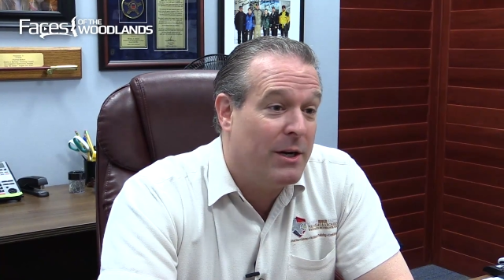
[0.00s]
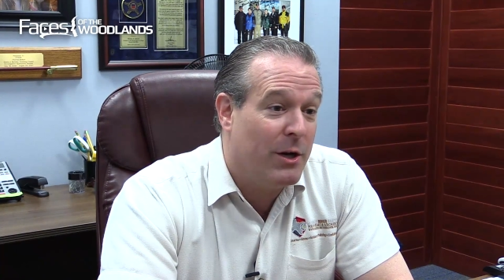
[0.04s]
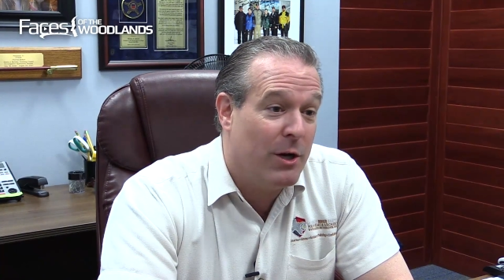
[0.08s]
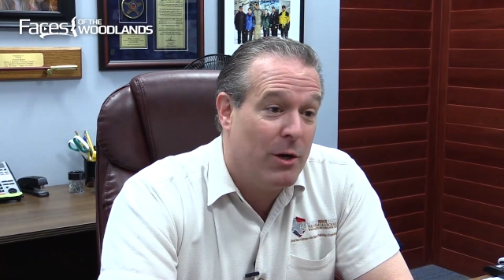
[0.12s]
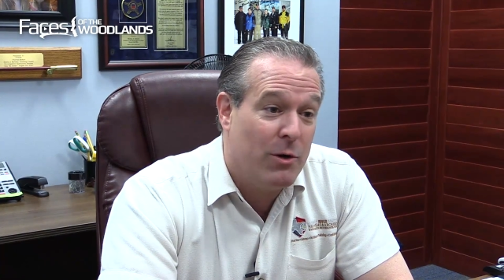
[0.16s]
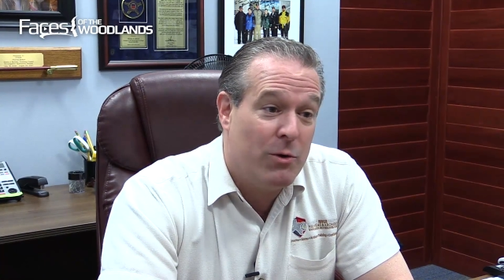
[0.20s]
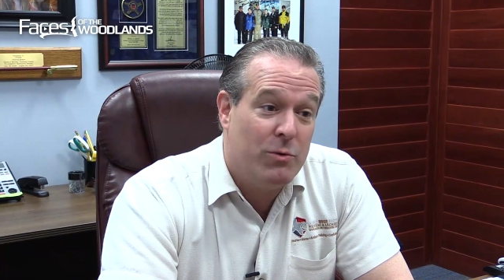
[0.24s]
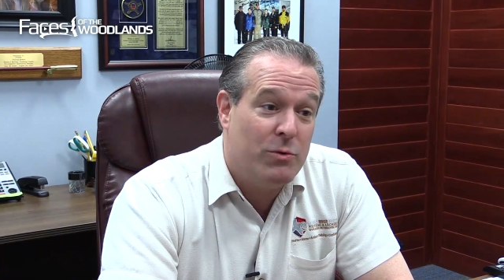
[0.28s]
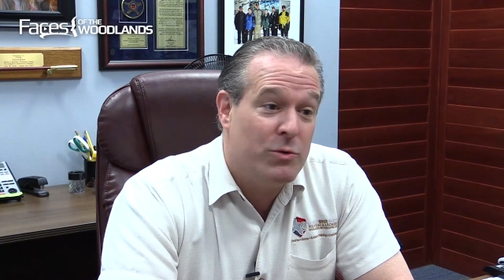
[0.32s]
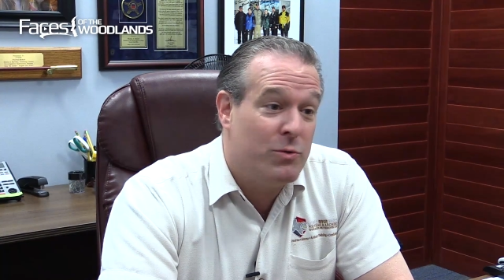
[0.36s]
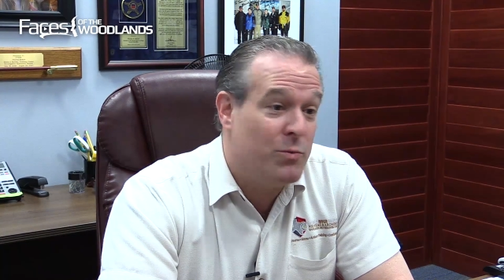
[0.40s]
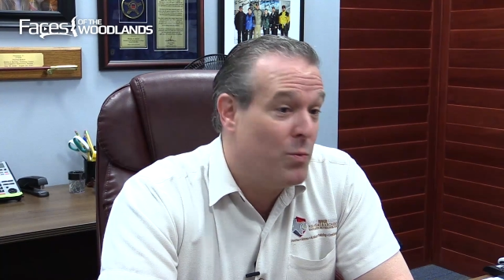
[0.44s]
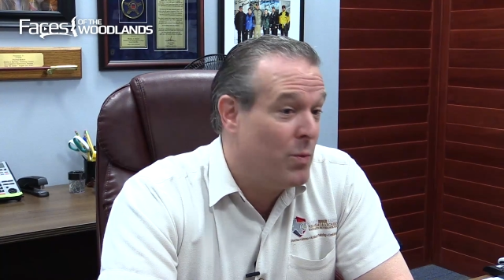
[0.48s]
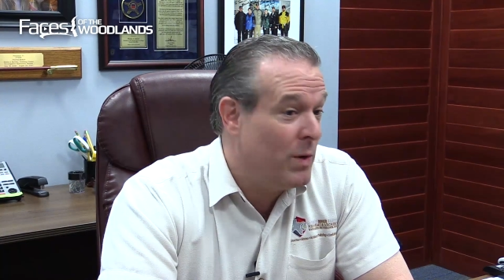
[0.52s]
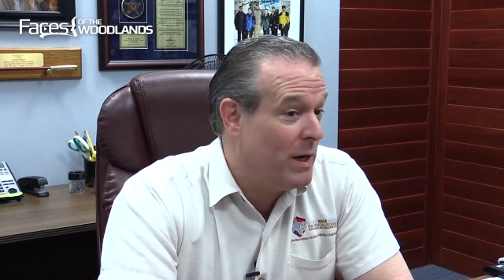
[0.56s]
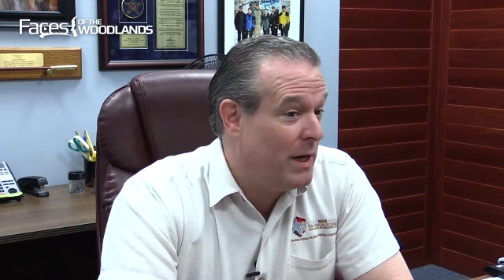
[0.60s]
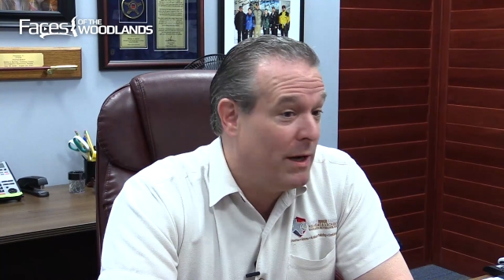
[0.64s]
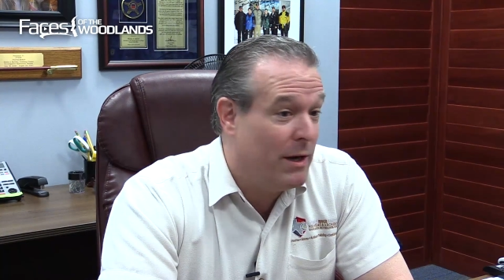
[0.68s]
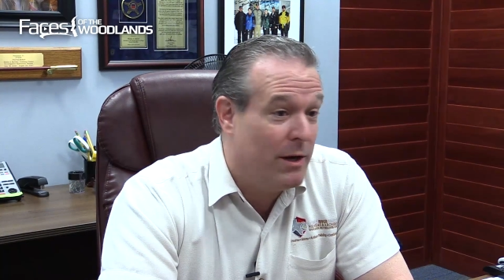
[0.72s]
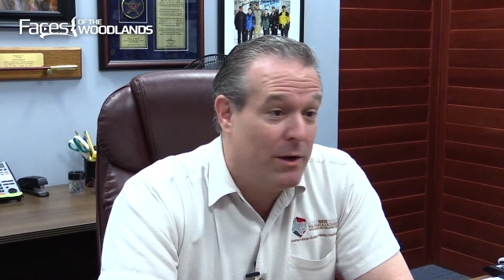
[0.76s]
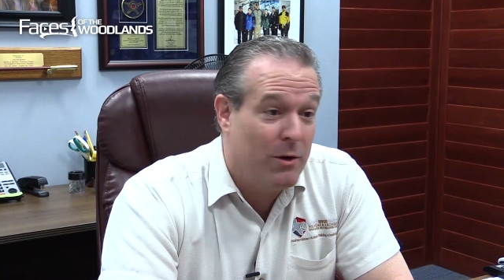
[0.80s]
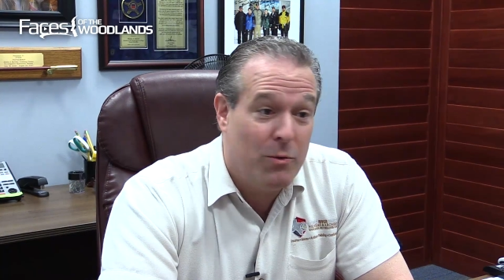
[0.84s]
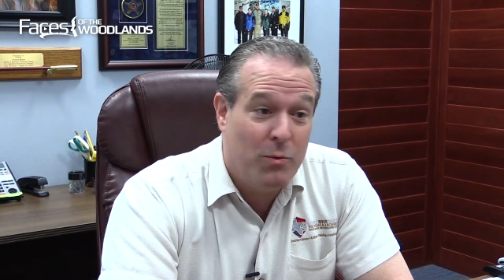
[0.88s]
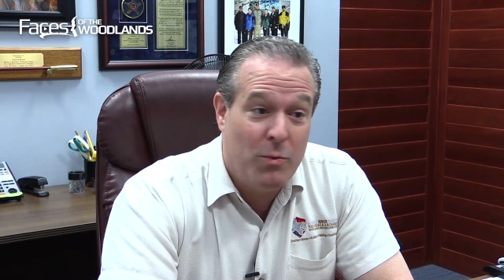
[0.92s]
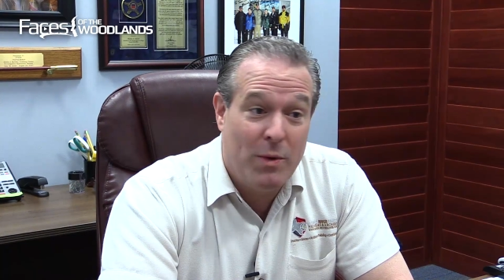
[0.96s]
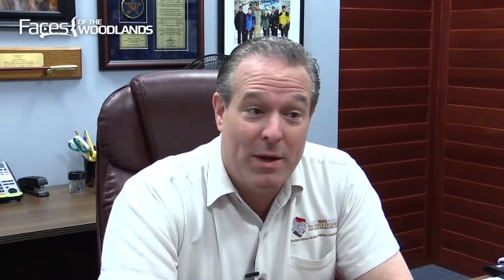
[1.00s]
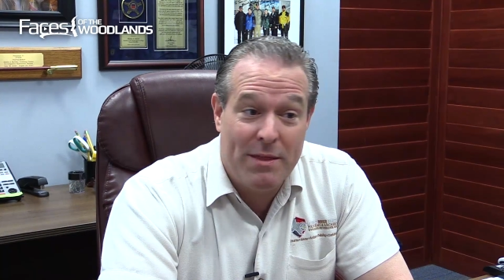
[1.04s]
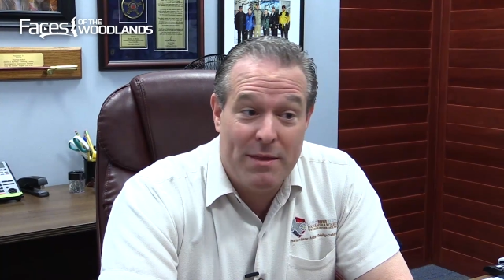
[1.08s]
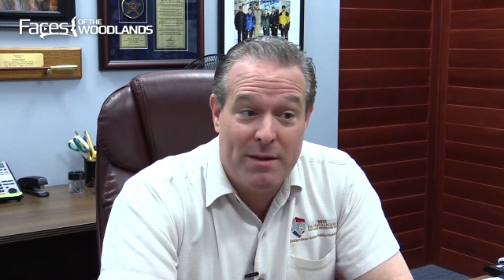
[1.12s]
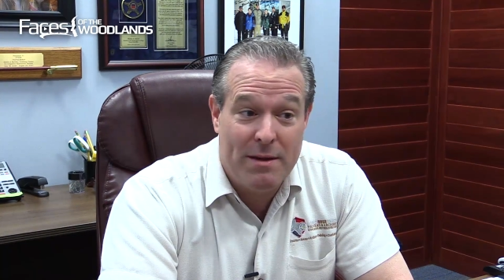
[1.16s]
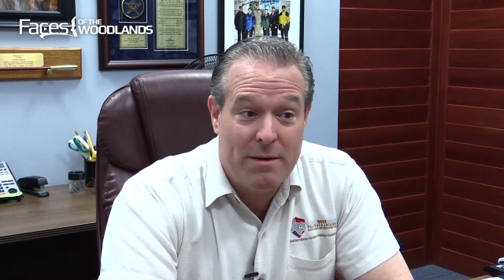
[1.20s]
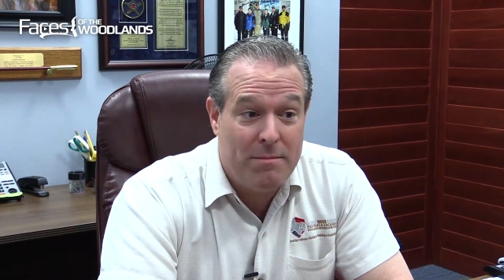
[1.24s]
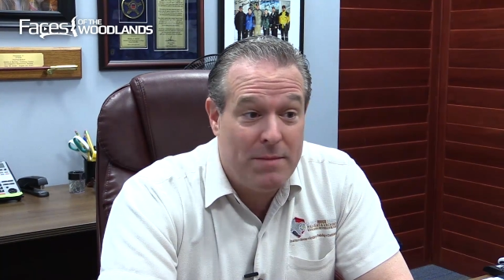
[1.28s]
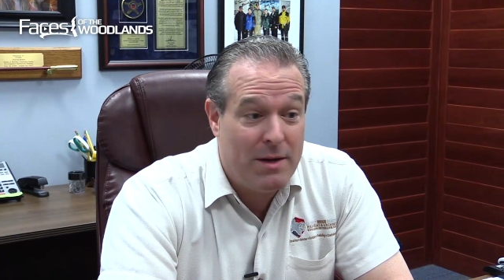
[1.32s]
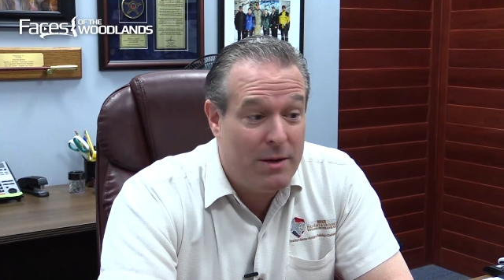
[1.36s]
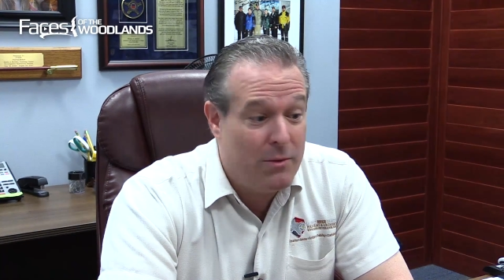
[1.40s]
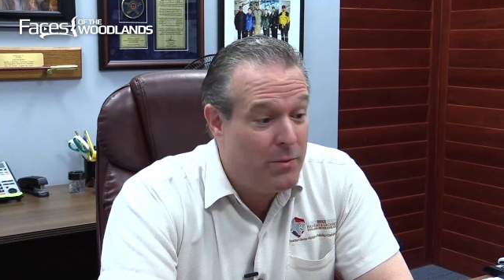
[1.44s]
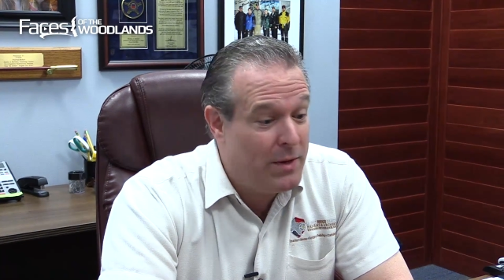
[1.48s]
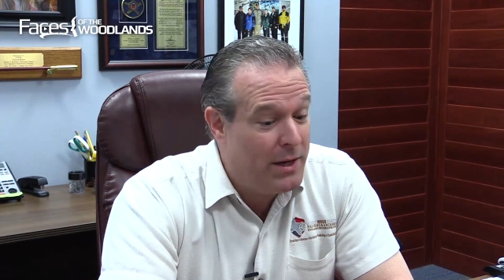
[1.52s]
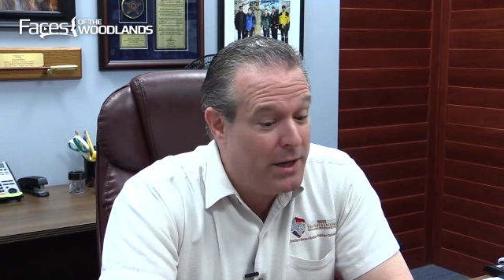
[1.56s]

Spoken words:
goes, we go with him, and we